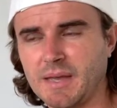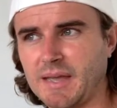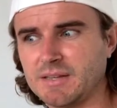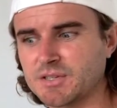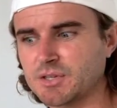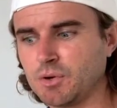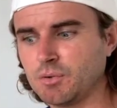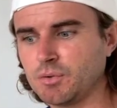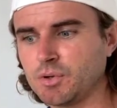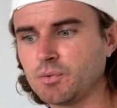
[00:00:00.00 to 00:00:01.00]
And
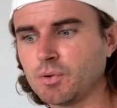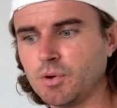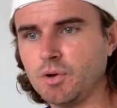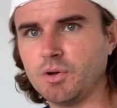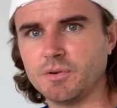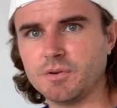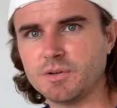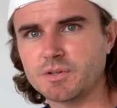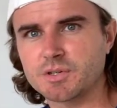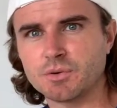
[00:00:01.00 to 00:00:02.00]
so you learn
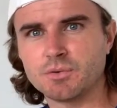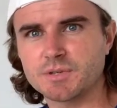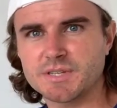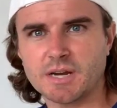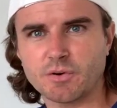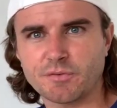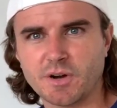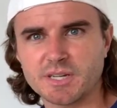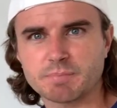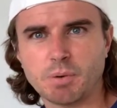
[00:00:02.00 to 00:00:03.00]
to
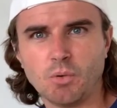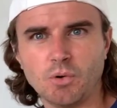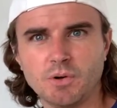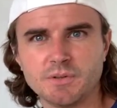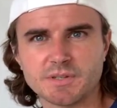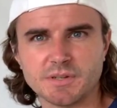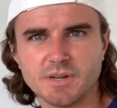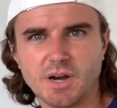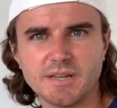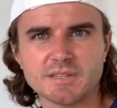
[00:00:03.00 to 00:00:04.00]
sacrifice pawns and
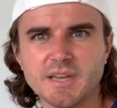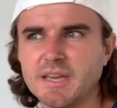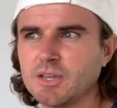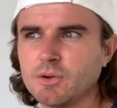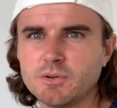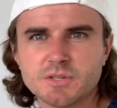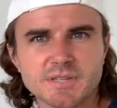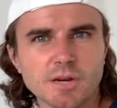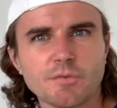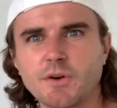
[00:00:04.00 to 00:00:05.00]
knights. You learn to
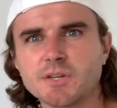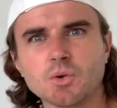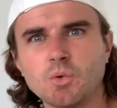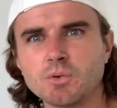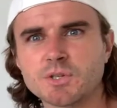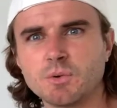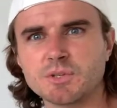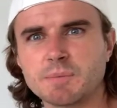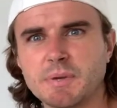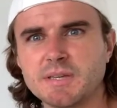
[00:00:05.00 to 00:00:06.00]
sacrifice all
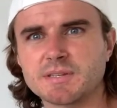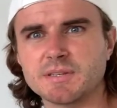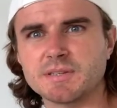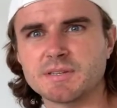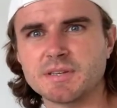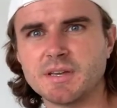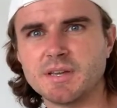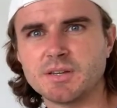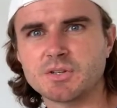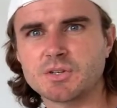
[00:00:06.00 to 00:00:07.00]
sorts of pieces
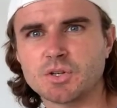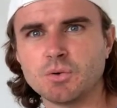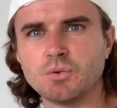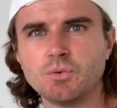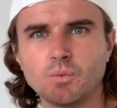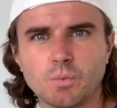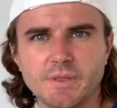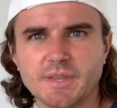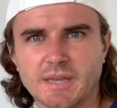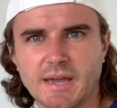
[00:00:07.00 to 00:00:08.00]
to
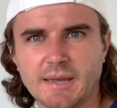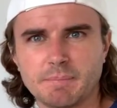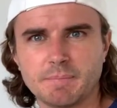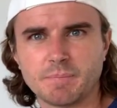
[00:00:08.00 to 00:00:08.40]
win the game.